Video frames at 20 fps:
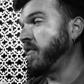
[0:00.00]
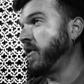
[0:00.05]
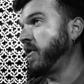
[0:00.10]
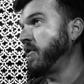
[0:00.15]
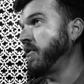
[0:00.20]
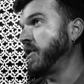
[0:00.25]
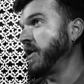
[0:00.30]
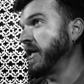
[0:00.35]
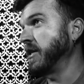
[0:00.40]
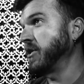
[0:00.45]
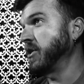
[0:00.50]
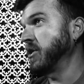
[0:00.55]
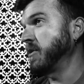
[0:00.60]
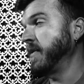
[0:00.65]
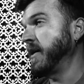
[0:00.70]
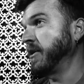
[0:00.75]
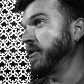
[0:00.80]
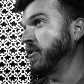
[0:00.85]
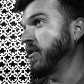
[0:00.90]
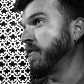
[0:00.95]
of other things just to
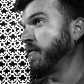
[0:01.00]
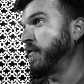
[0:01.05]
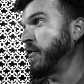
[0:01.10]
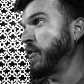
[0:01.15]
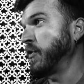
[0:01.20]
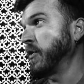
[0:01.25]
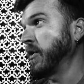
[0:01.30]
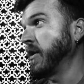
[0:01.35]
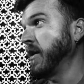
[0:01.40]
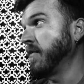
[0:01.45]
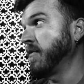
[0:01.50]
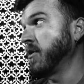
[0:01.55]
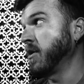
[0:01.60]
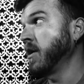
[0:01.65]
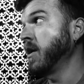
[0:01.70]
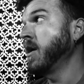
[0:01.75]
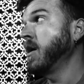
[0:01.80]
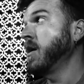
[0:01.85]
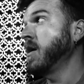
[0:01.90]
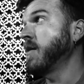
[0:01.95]
make sure I'm further covered.
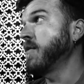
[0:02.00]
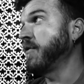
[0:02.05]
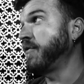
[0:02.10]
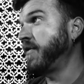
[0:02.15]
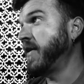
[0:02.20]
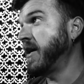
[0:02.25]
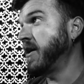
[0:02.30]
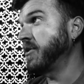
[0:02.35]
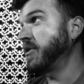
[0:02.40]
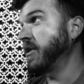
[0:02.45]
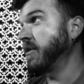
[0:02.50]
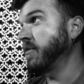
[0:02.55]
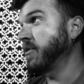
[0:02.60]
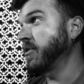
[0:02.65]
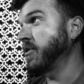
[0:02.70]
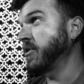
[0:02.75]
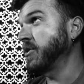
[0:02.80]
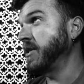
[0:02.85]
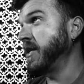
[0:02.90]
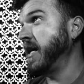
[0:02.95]
You have a fire
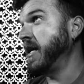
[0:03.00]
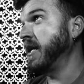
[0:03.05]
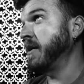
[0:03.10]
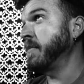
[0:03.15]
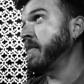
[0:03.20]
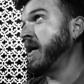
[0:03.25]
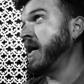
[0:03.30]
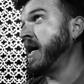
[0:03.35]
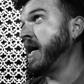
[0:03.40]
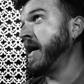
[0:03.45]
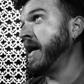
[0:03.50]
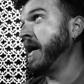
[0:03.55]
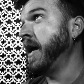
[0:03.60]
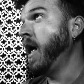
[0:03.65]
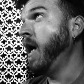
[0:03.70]
extinguisher standing by.